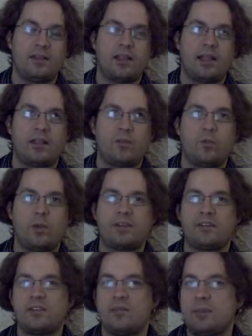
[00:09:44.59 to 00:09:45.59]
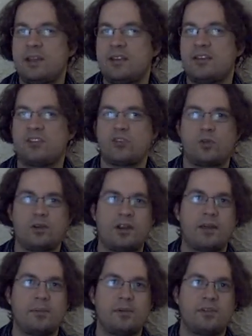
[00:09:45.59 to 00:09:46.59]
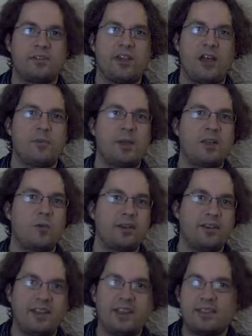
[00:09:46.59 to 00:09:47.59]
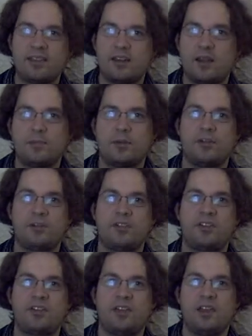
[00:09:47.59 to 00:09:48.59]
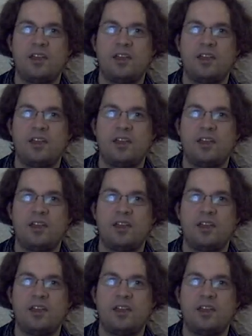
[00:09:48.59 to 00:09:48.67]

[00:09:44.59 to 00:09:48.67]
like what does it mean to sort numbers? How am I going to get the numbers?